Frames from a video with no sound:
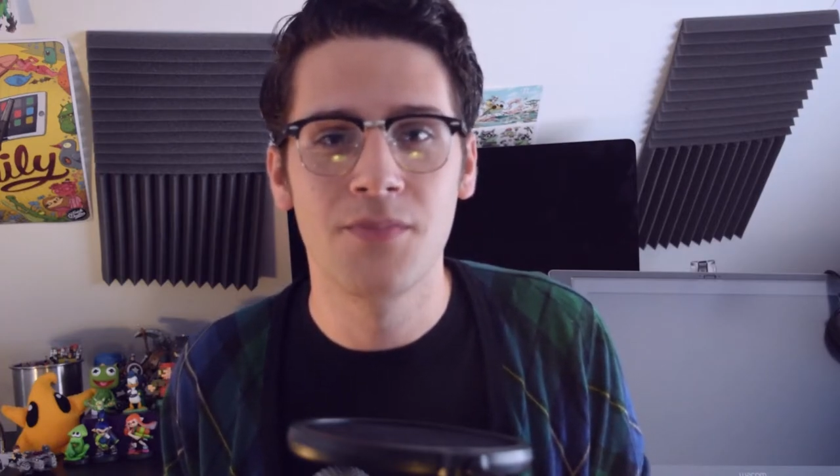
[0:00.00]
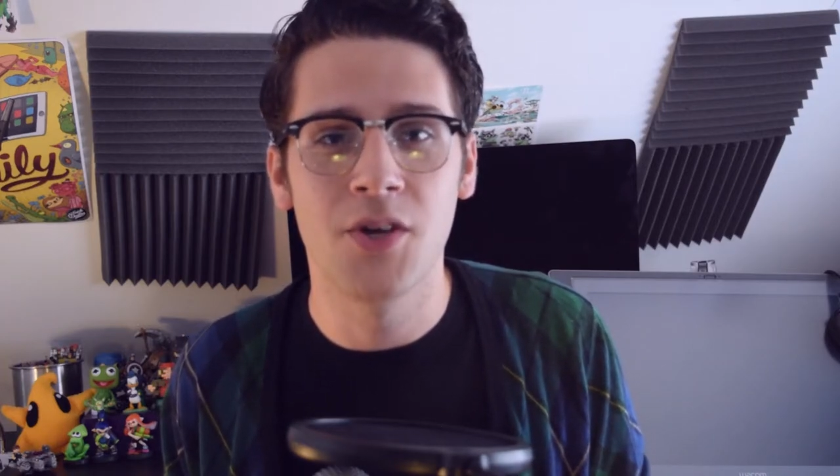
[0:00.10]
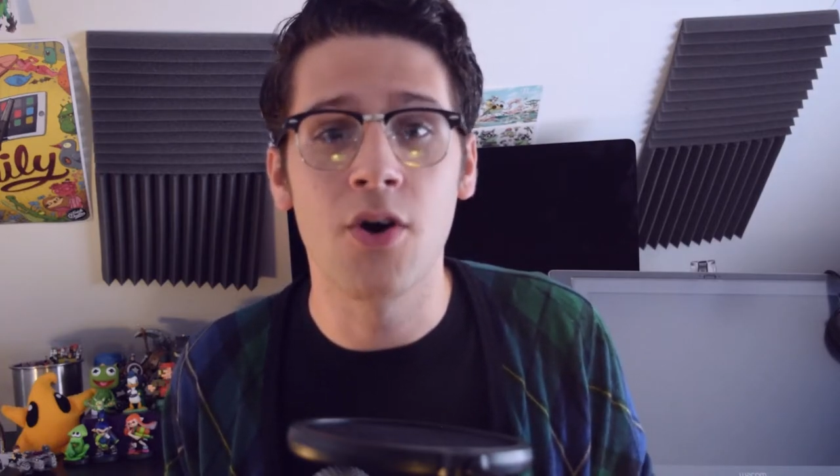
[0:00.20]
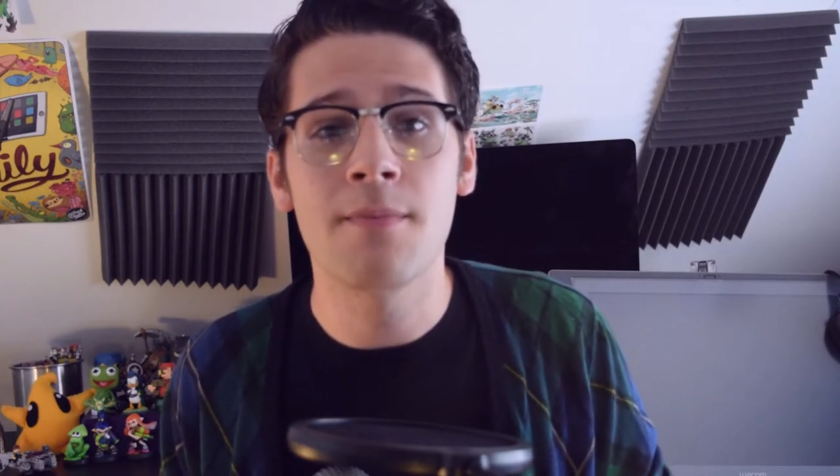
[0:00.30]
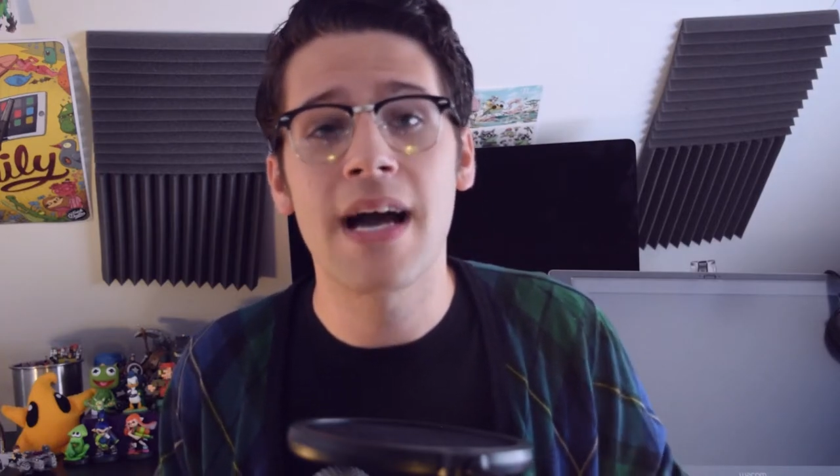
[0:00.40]

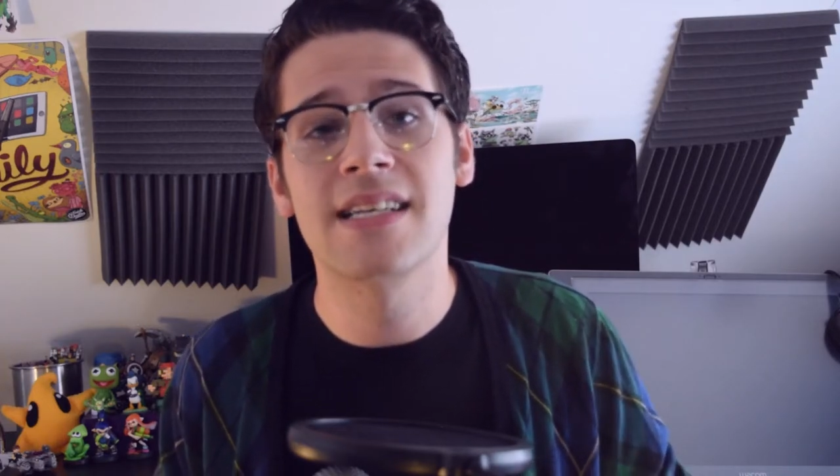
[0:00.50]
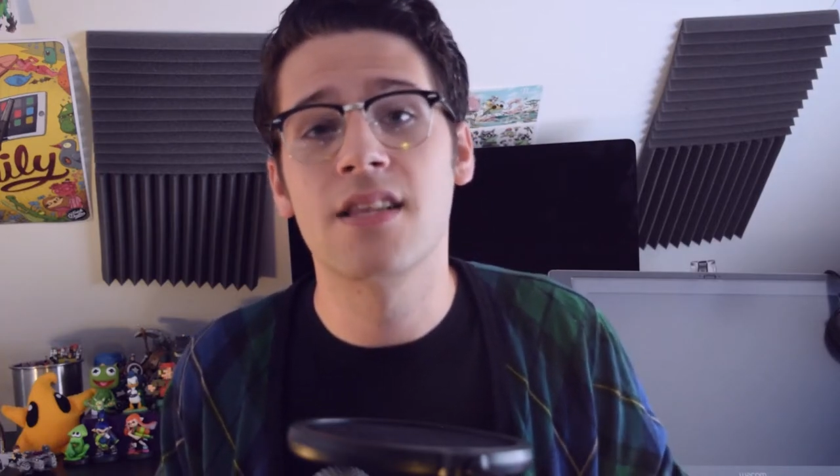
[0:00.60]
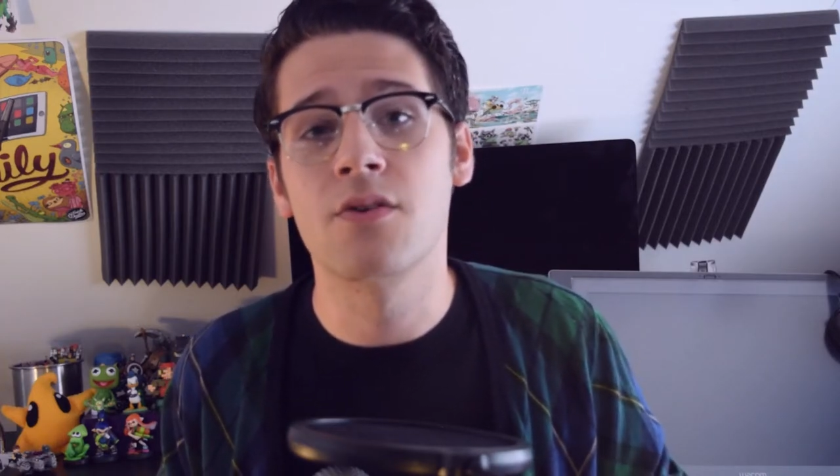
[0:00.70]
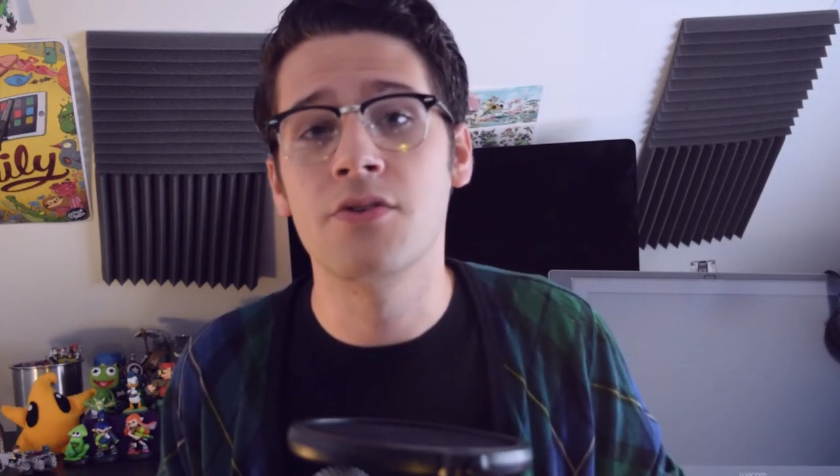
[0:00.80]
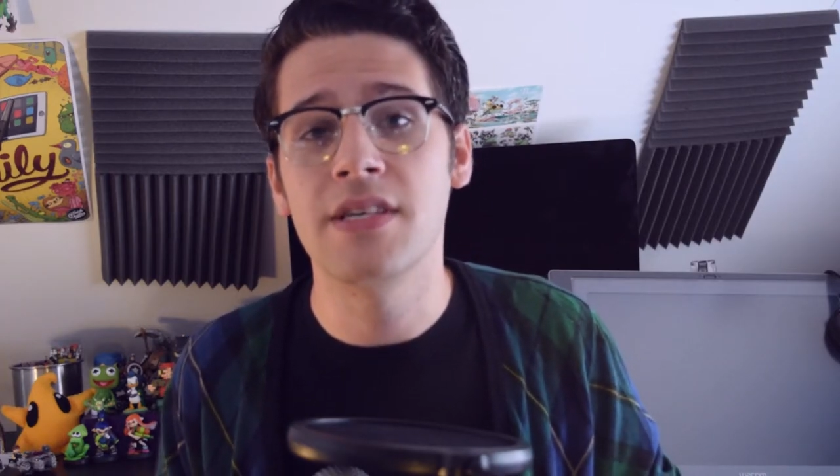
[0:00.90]
Going back
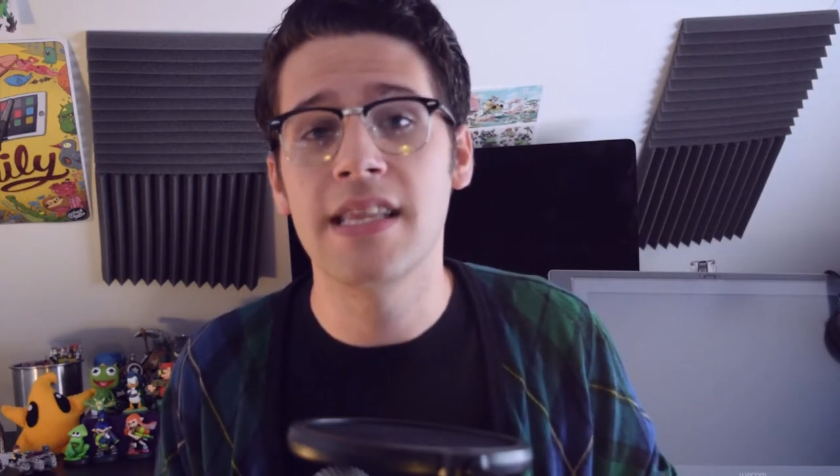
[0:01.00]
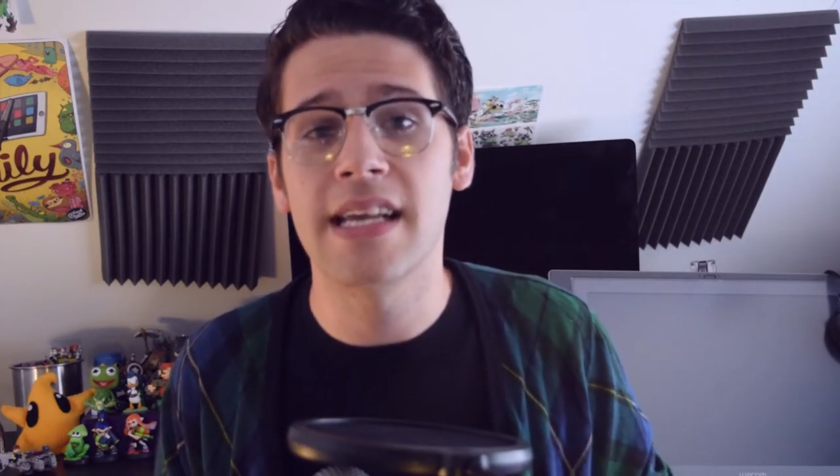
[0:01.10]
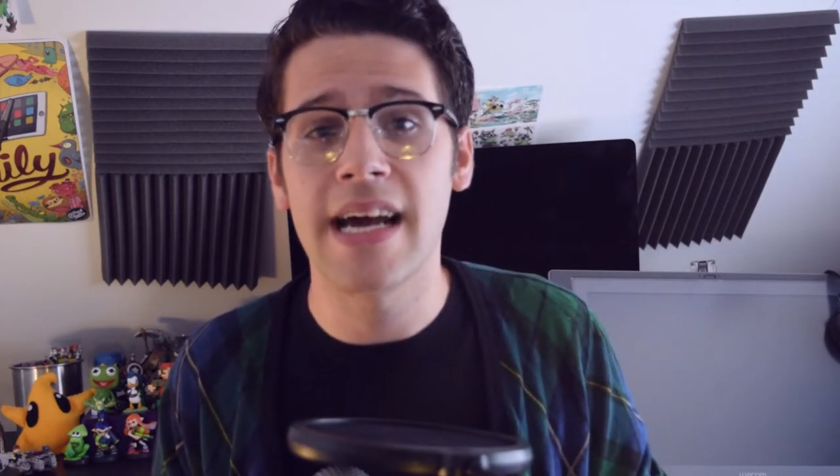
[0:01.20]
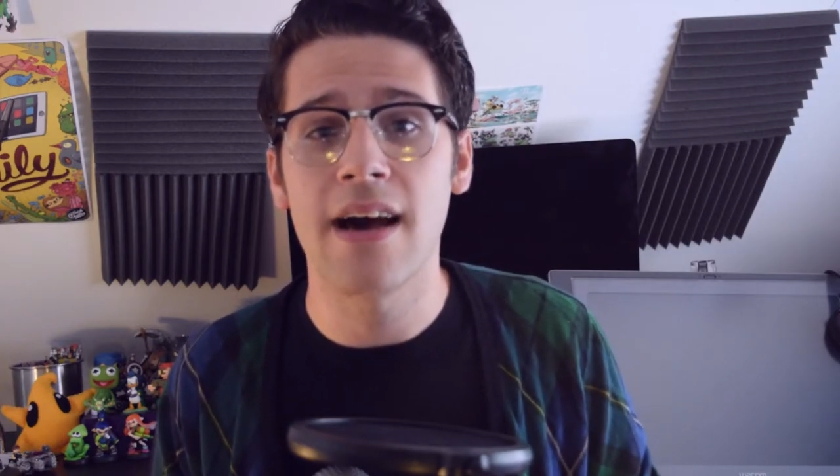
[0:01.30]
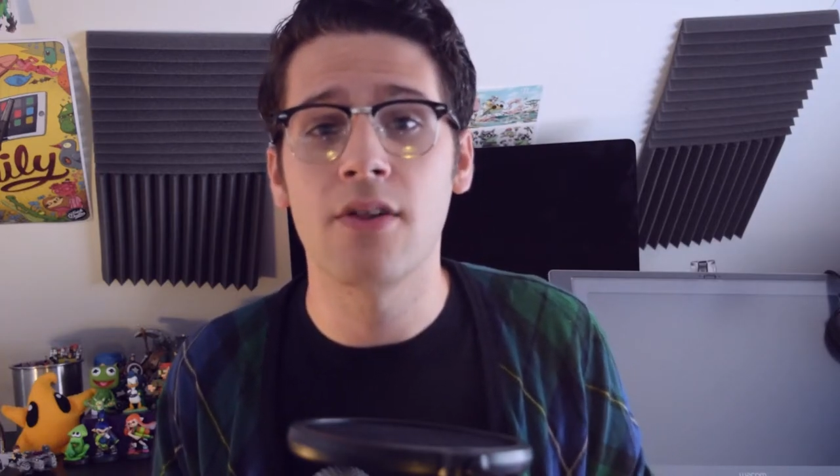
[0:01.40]
to the routine
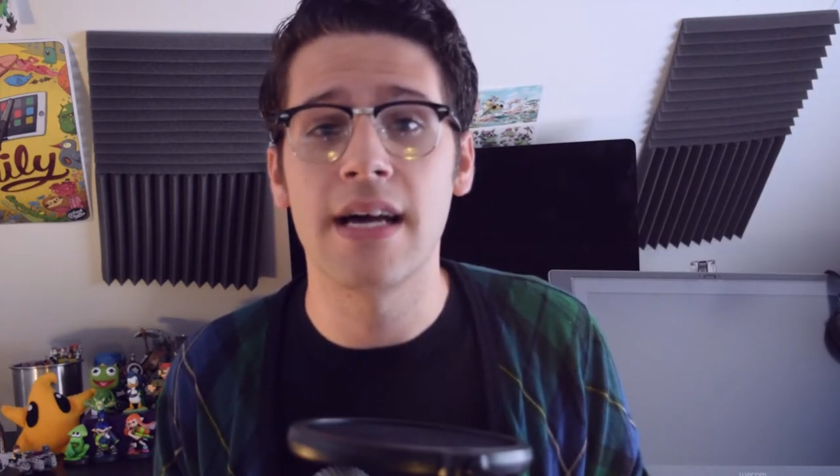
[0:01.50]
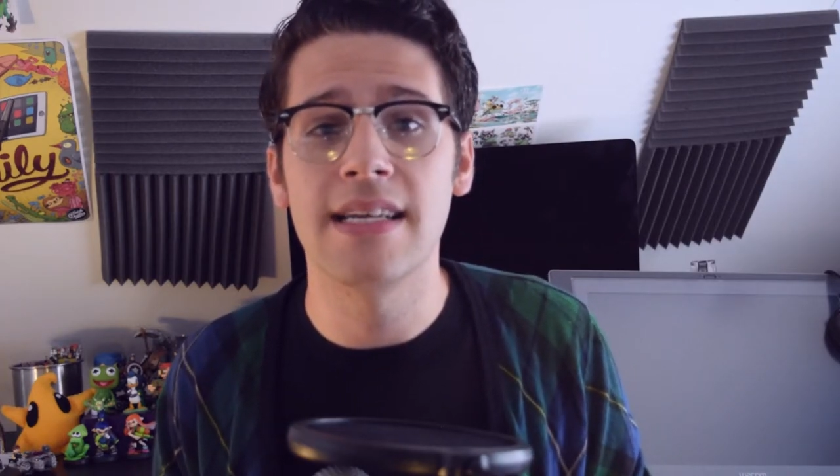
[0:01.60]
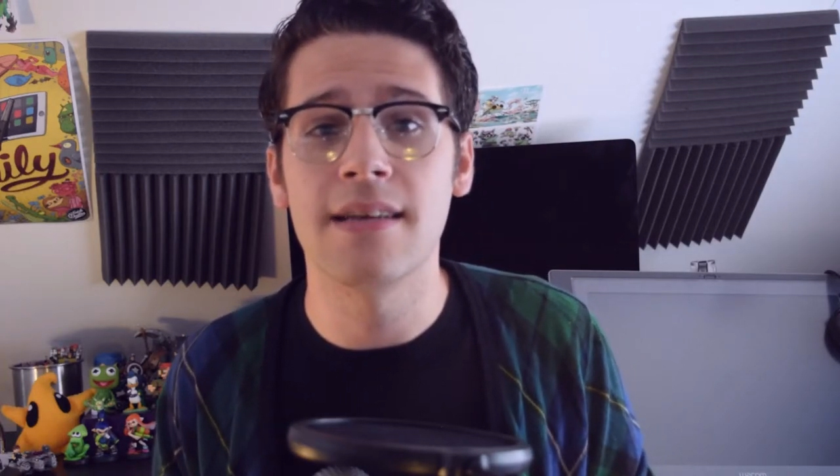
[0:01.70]
that I outlined